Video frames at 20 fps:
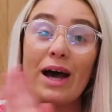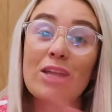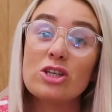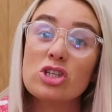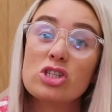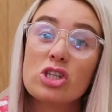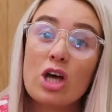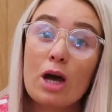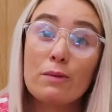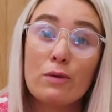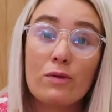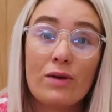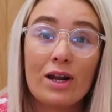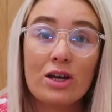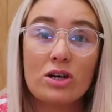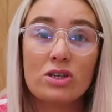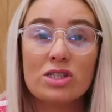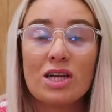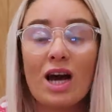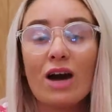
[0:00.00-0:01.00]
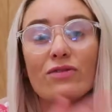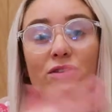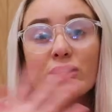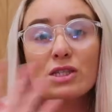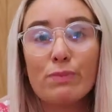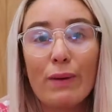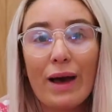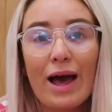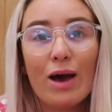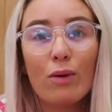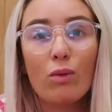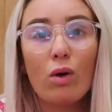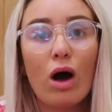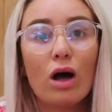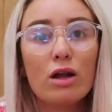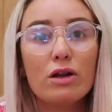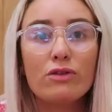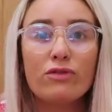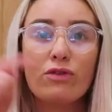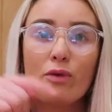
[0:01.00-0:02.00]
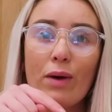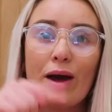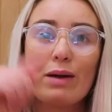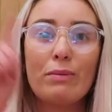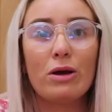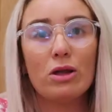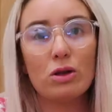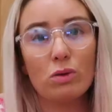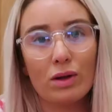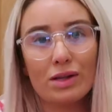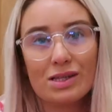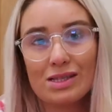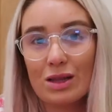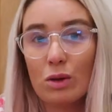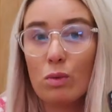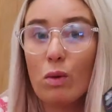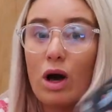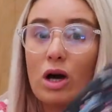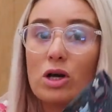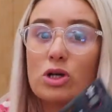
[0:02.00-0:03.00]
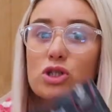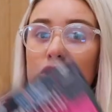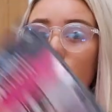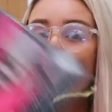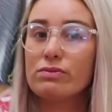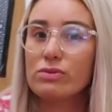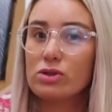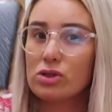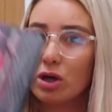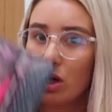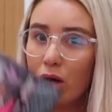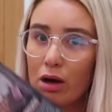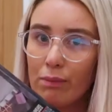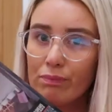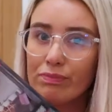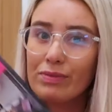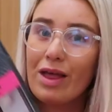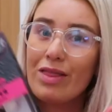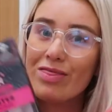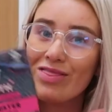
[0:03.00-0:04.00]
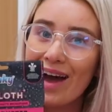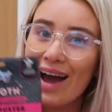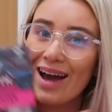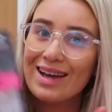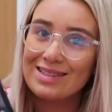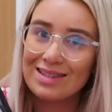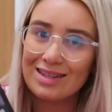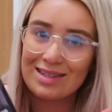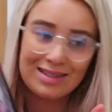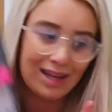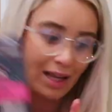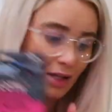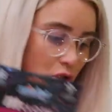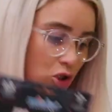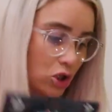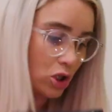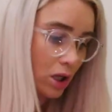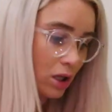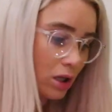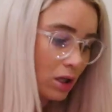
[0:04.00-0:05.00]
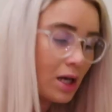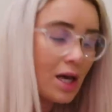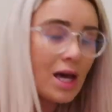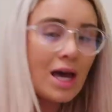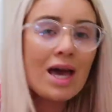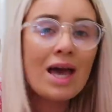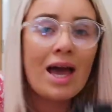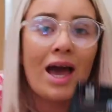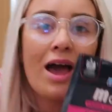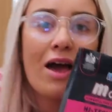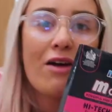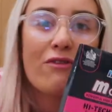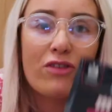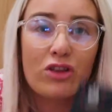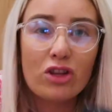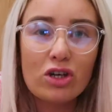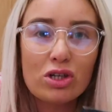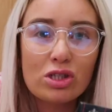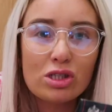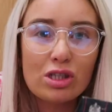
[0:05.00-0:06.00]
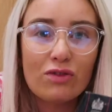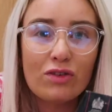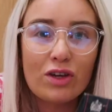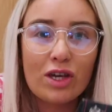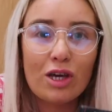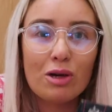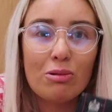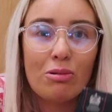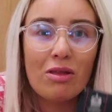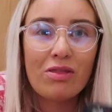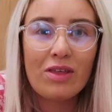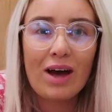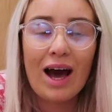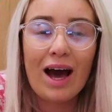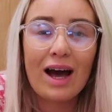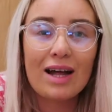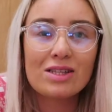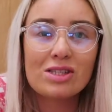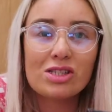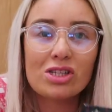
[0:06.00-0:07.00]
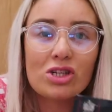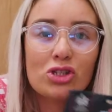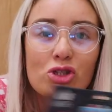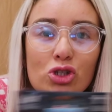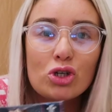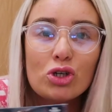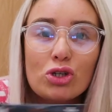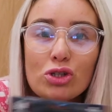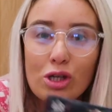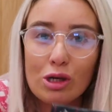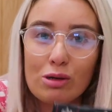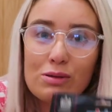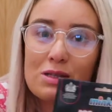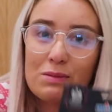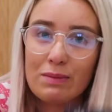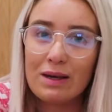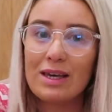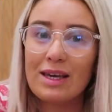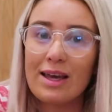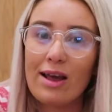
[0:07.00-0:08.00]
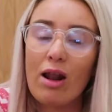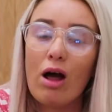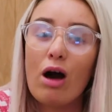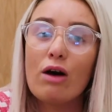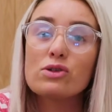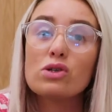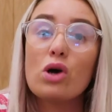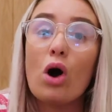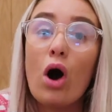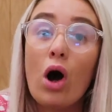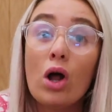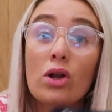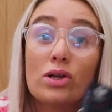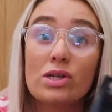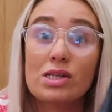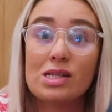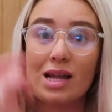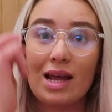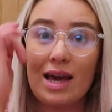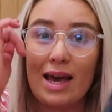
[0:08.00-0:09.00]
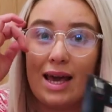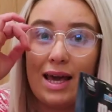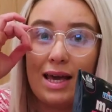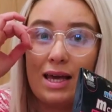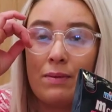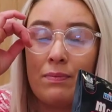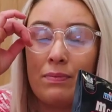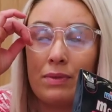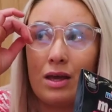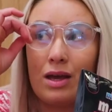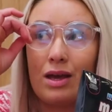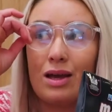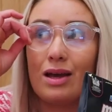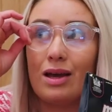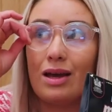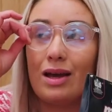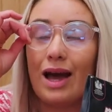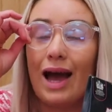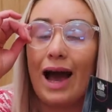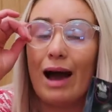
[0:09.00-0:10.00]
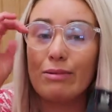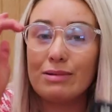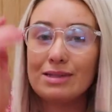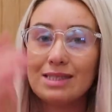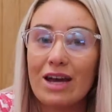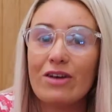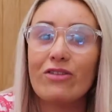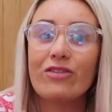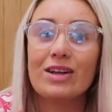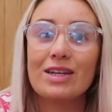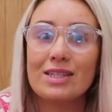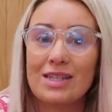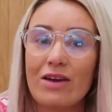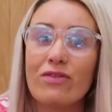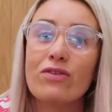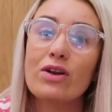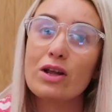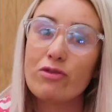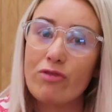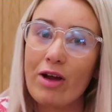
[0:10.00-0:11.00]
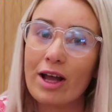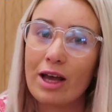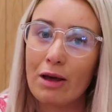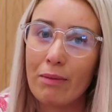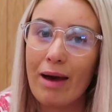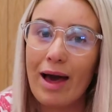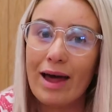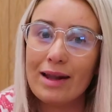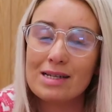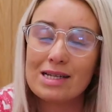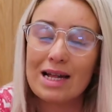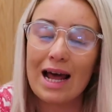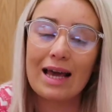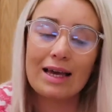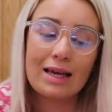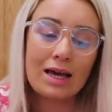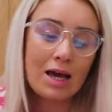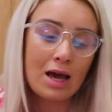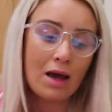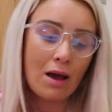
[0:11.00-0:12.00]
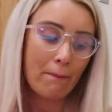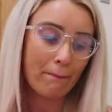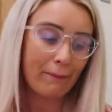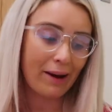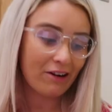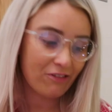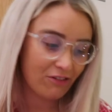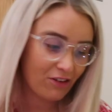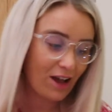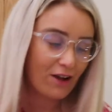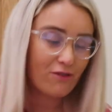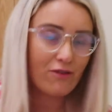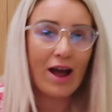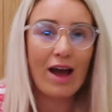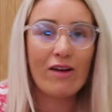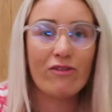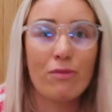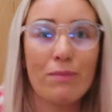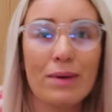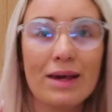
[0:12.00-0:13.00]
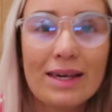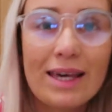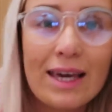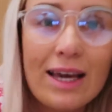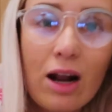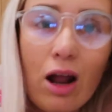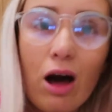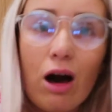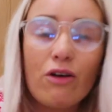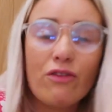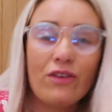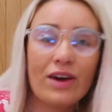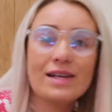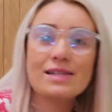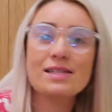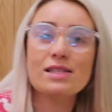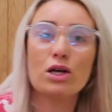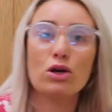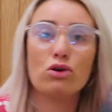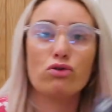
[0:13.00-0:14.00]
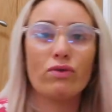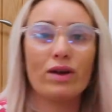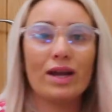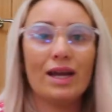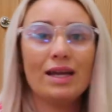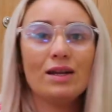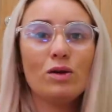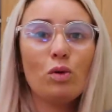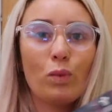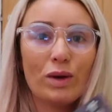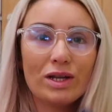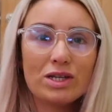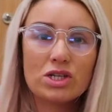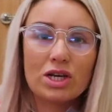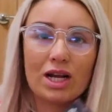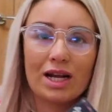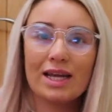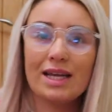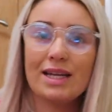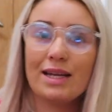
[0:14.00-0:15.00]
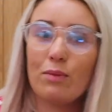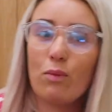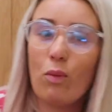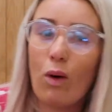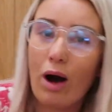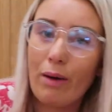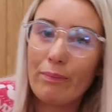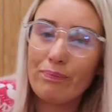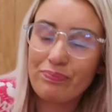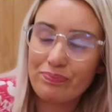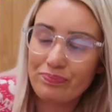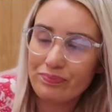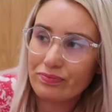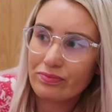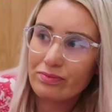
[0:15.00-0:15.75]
but I just thought it'd be really good to have a spare one for when my other one's in the wash. So that is an essential. For those of you that don't use the Minky cloth, honestly, I would definitely, definitely recommend. Like, my favourite ever Minky cloth is the green window cleaning one.